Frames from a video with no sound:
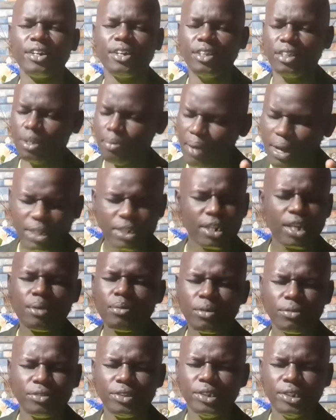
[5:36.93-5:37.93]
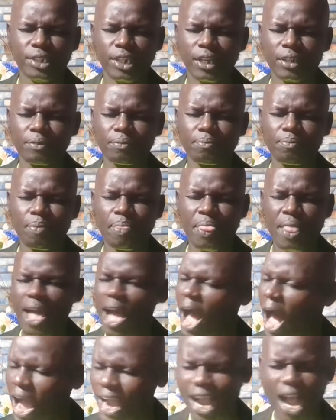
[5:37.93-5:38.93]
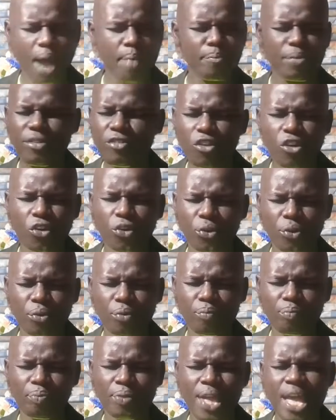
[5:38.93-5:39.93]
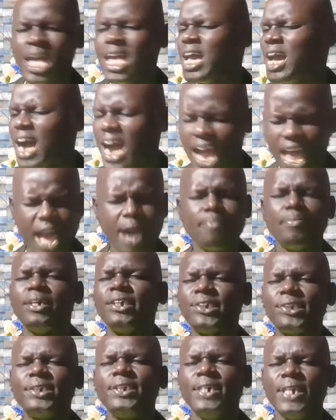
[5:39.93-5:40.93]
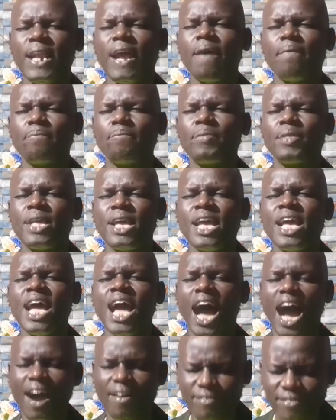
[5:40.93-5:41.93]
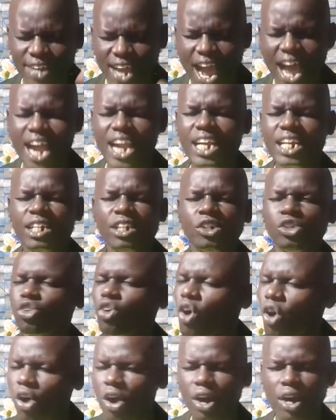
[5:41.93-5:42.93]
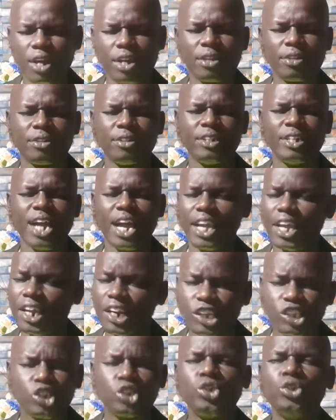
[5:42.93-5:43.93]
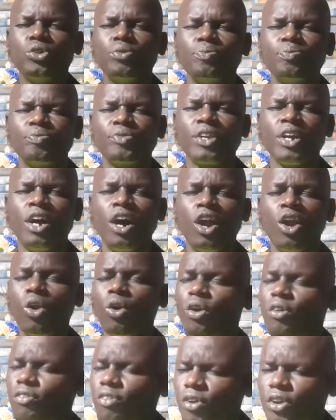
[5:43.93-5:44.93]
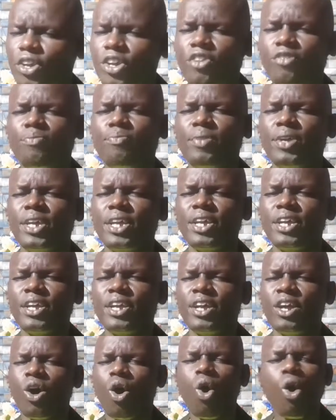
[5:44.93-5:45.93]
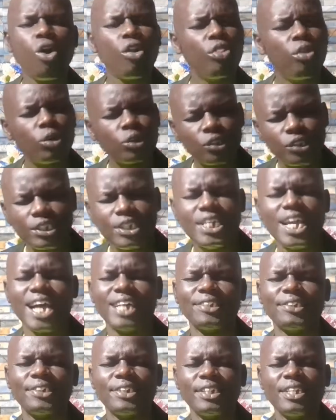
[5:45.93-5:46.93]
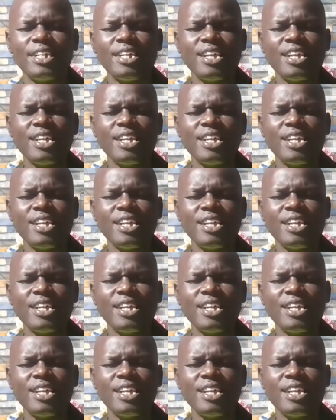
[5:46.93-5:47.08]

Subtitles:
in the mighty name of Jesus, I come before you. I am a sinner. I've done wrong against you. Lord, forgive me. All those years